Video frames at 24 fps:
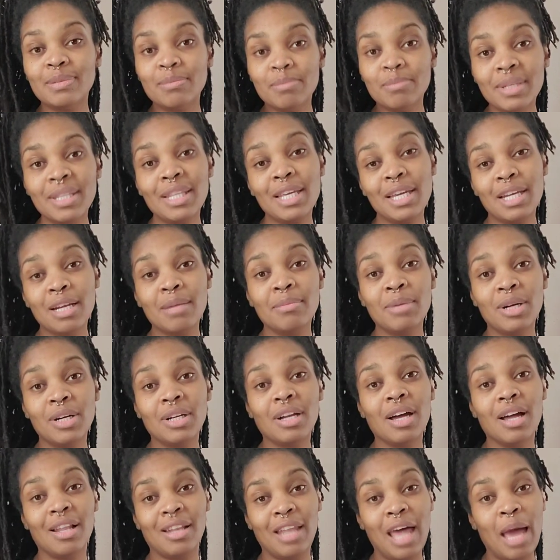But then I'm going
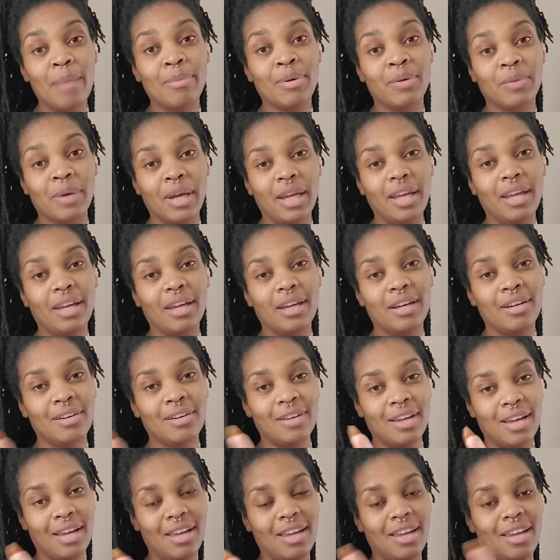to elaborate,
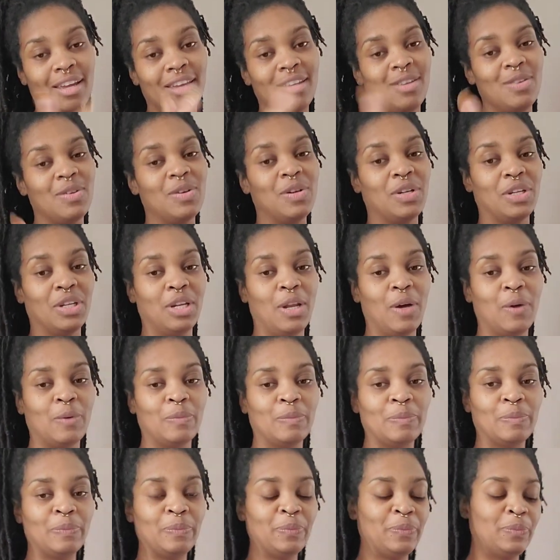okay? And you're going to know
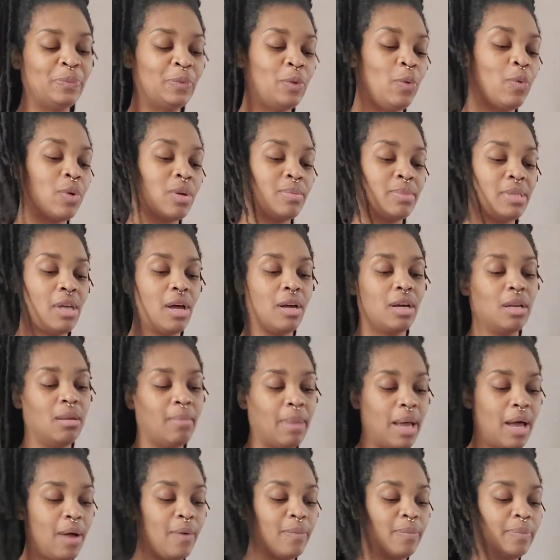what I'm talking
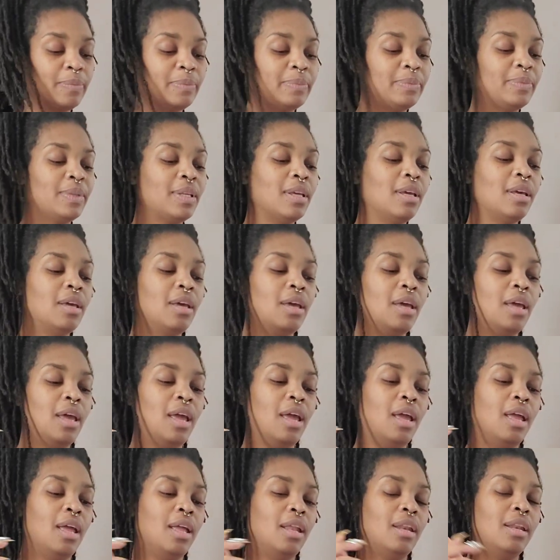about.
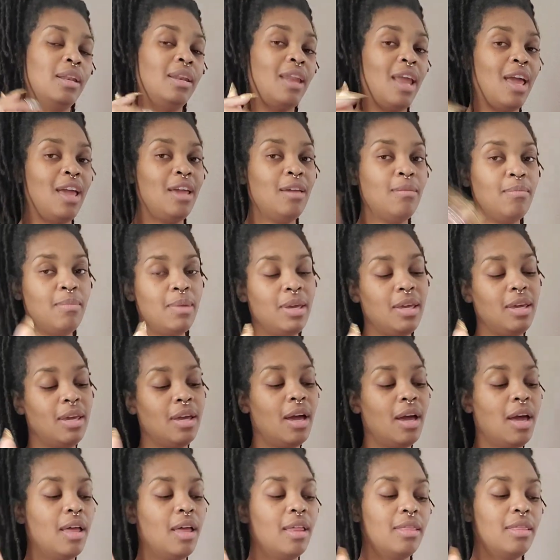
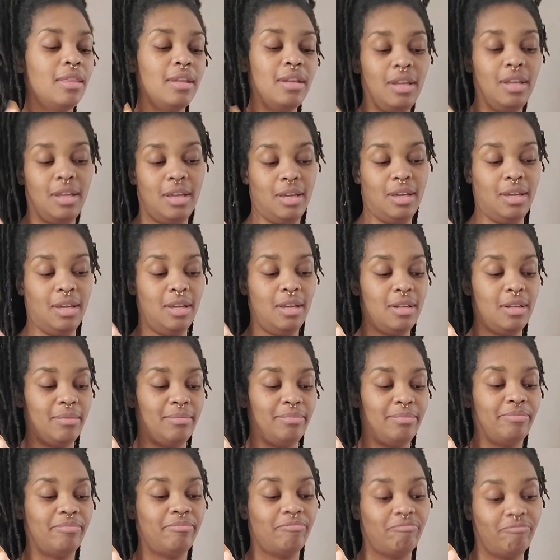Naming the need,
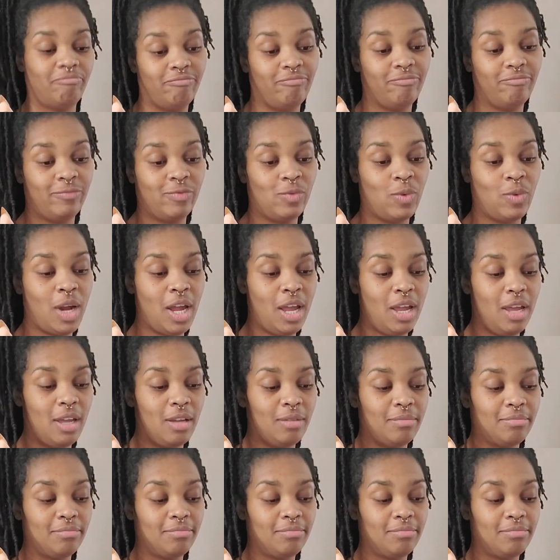right?